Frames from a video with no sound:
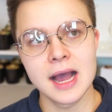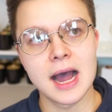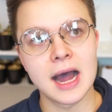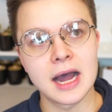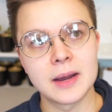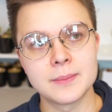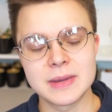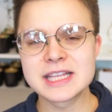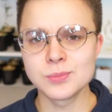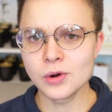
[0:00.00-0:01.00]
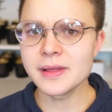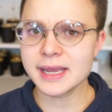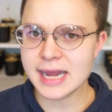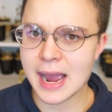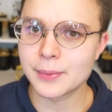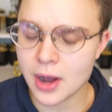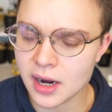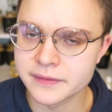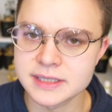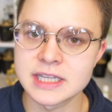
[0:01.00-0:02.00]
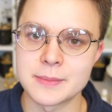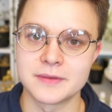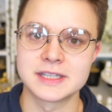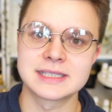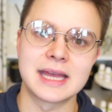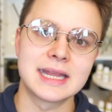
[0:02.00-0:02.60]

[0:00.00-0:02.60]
um, it's more like an apple harvest type of a scent.